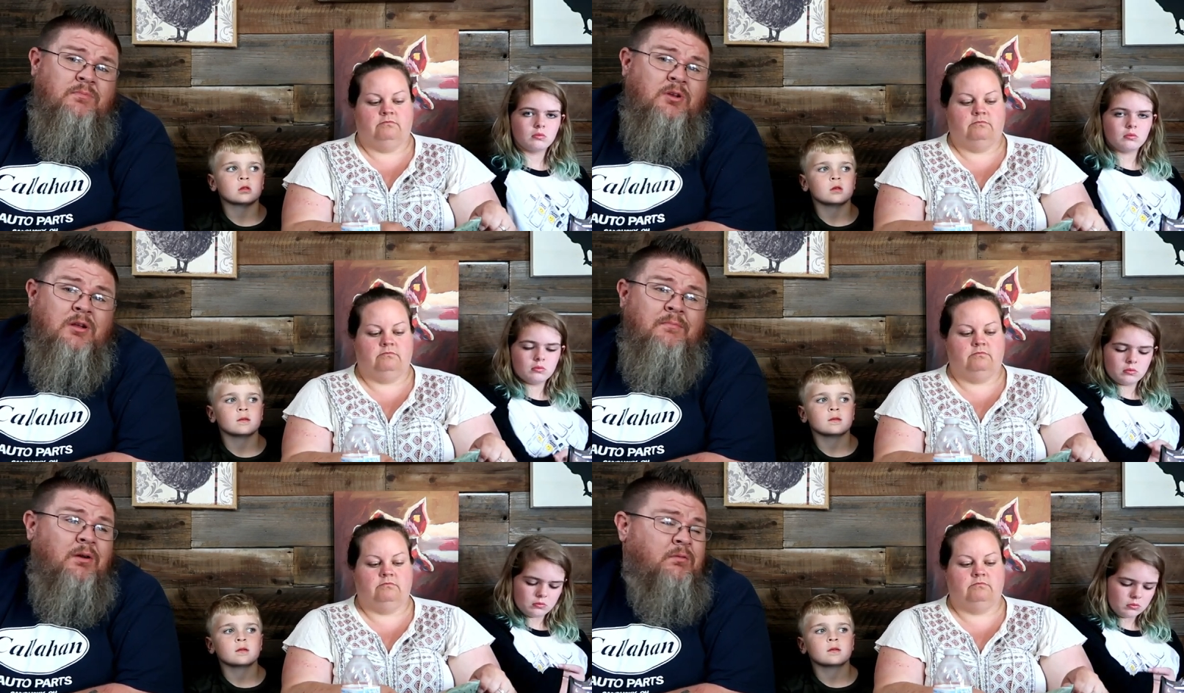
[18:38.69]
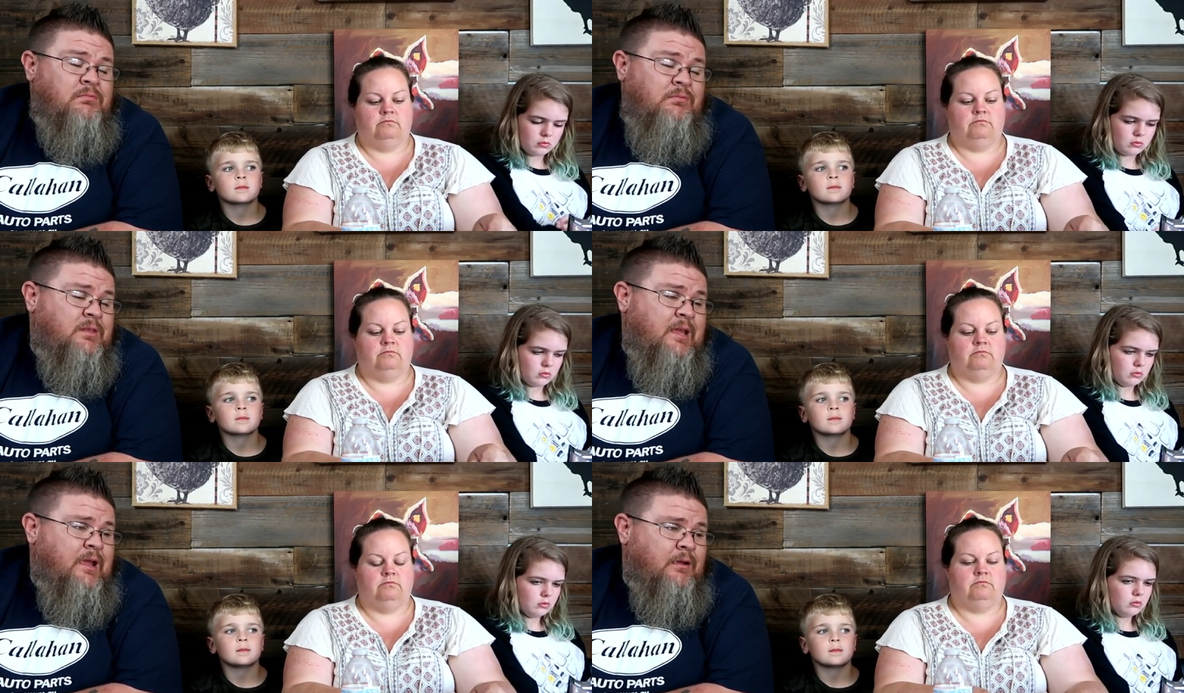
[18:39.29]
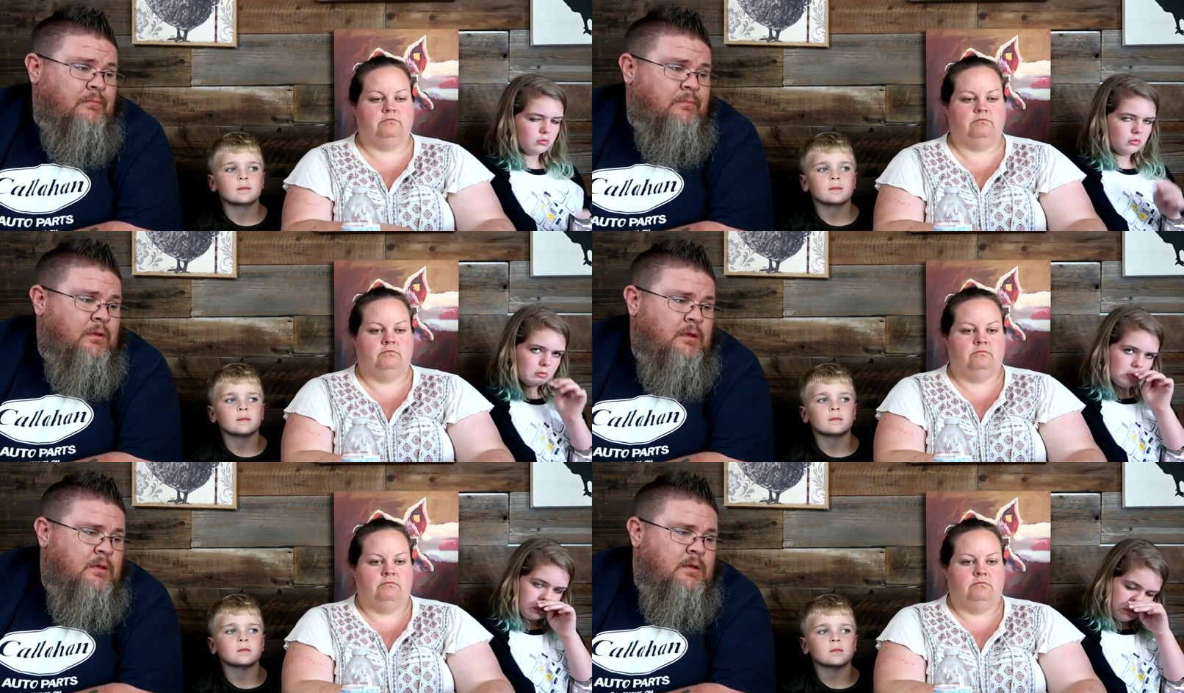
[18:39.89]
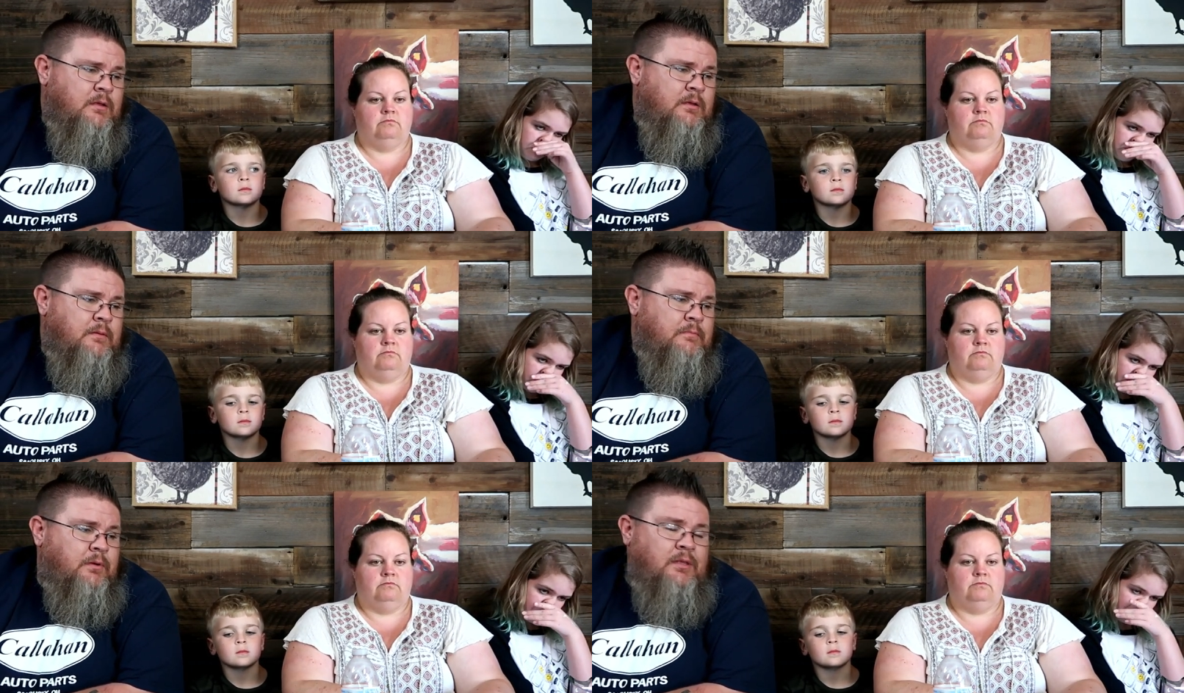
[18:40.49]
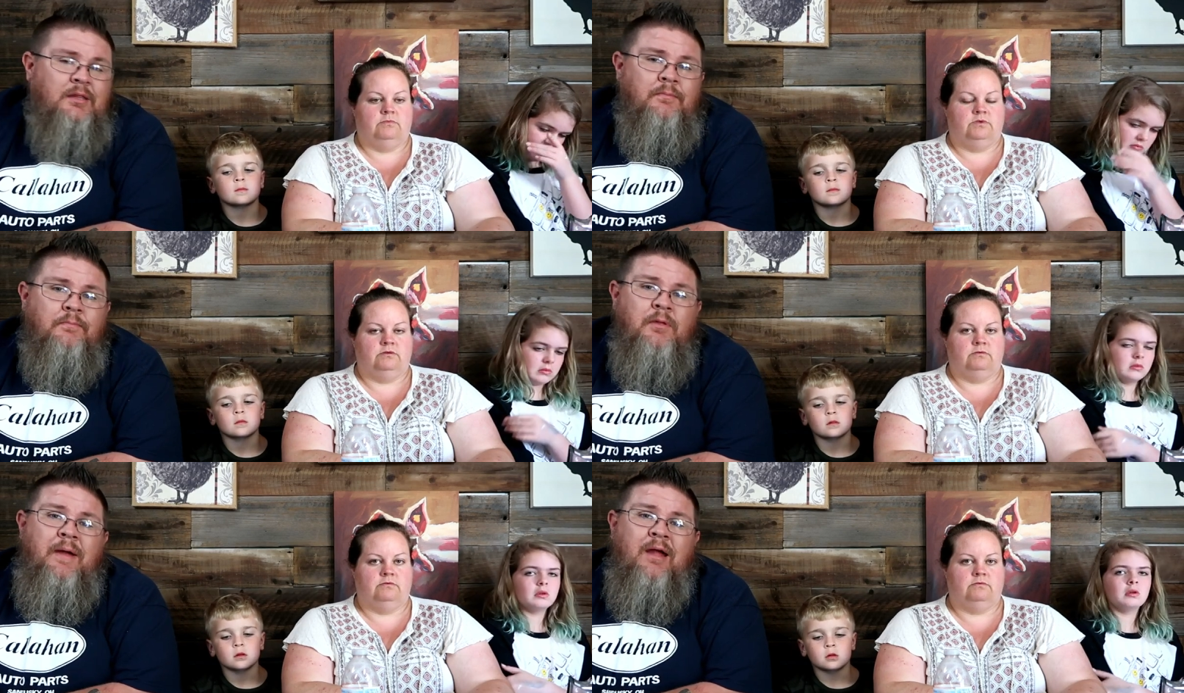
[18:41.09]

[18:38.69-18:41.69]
Speaker 1: cook them both. What the heck? But then the, the